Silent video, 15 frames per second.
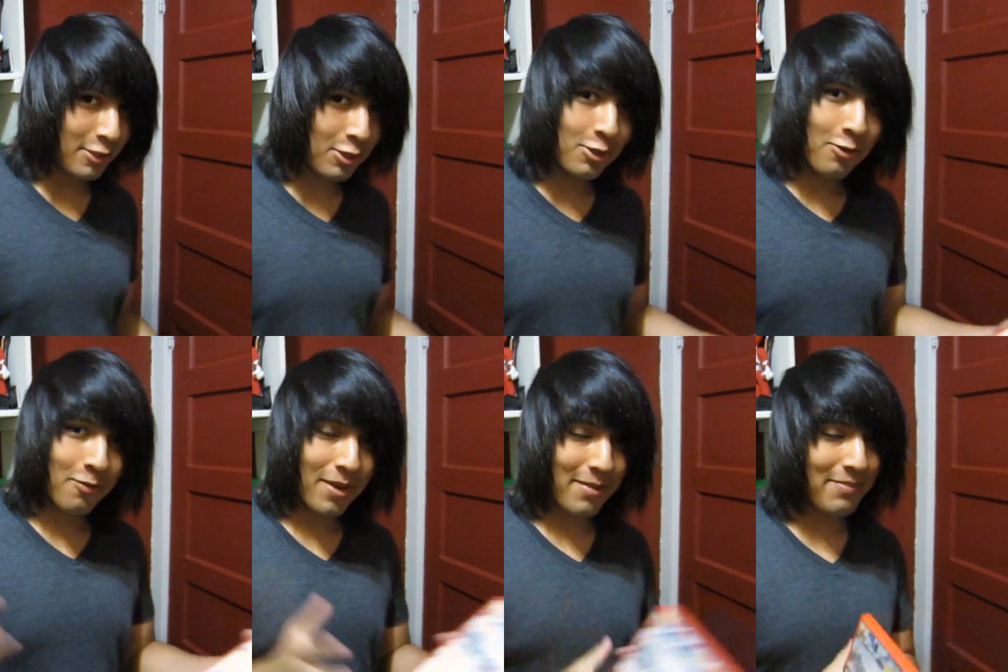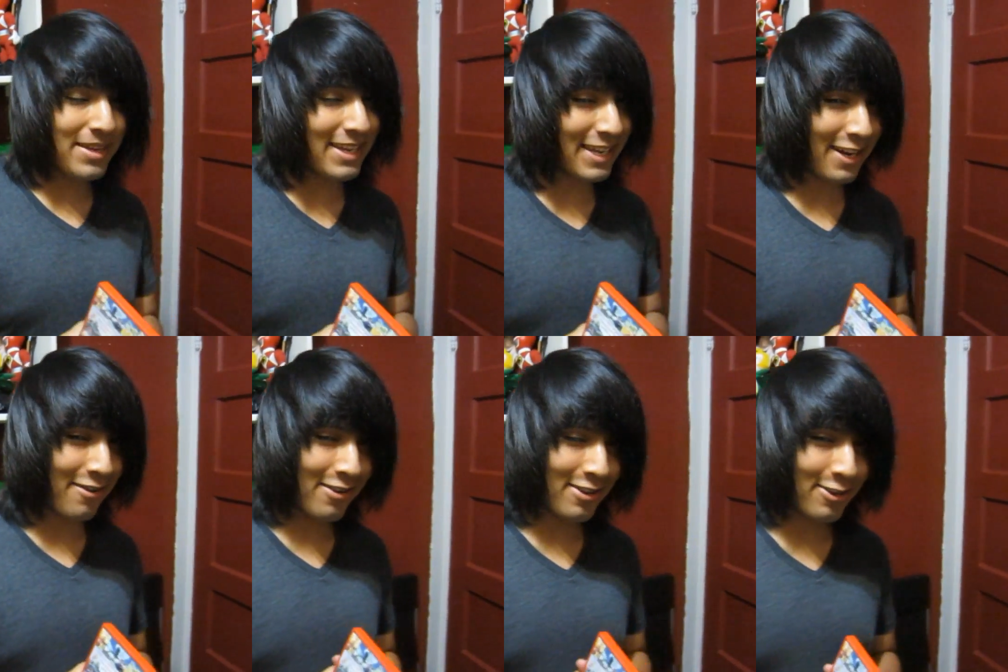you know, my me
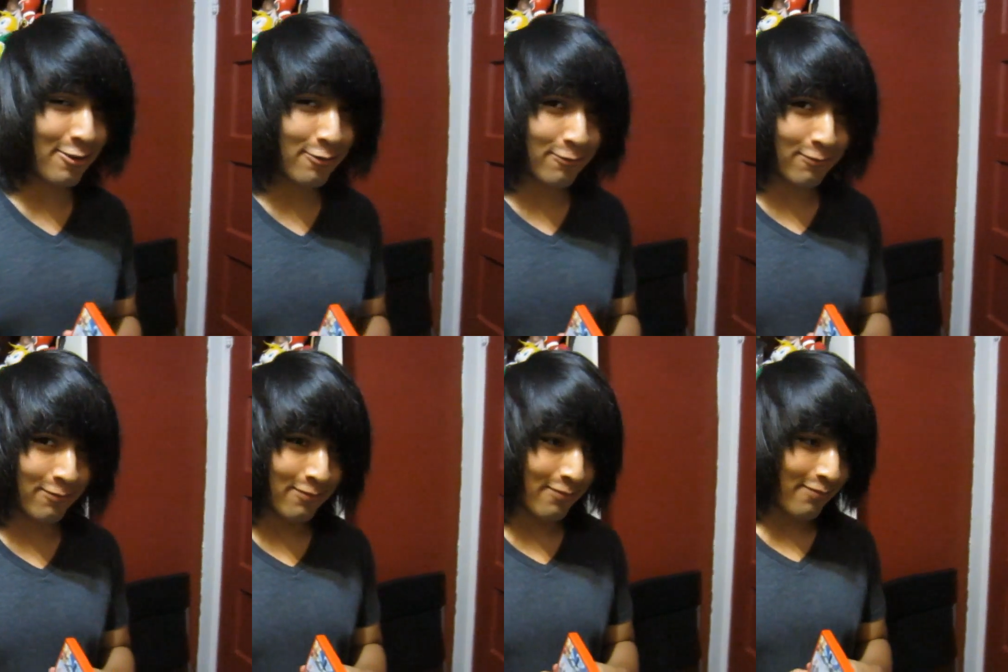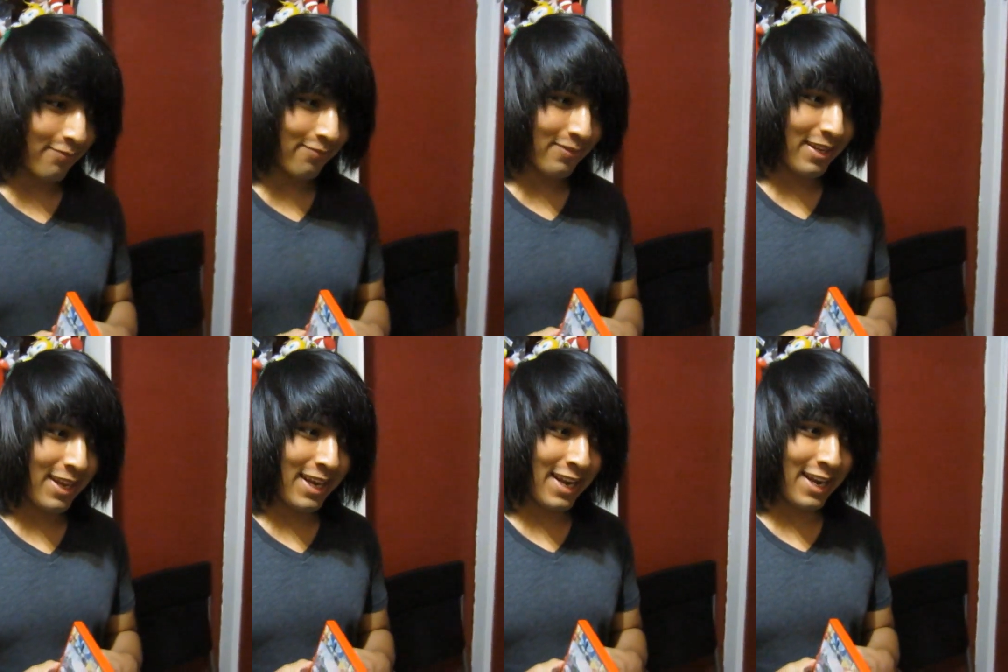character.
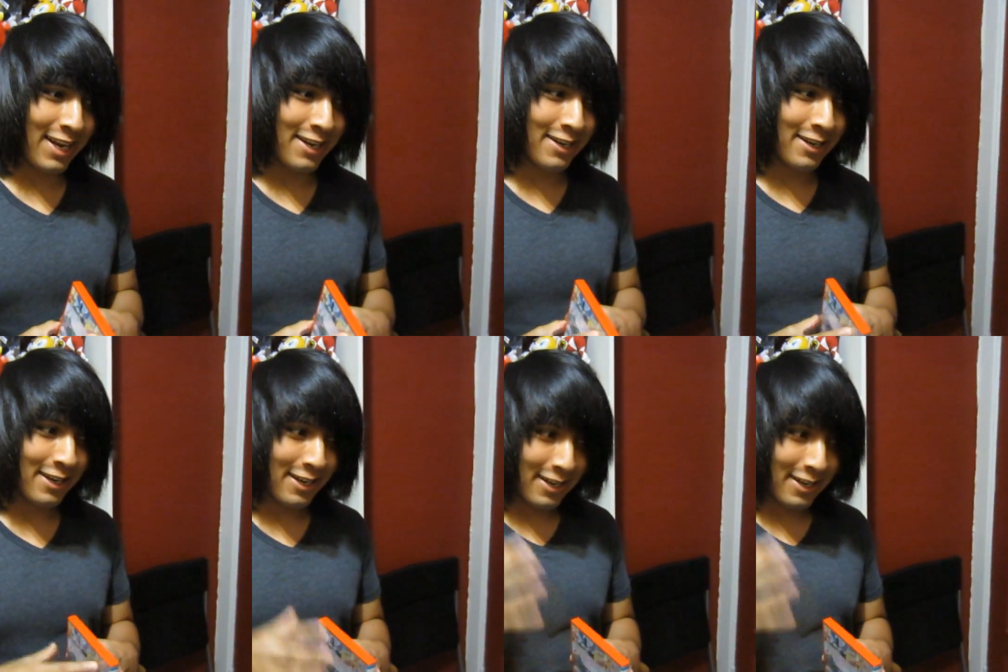And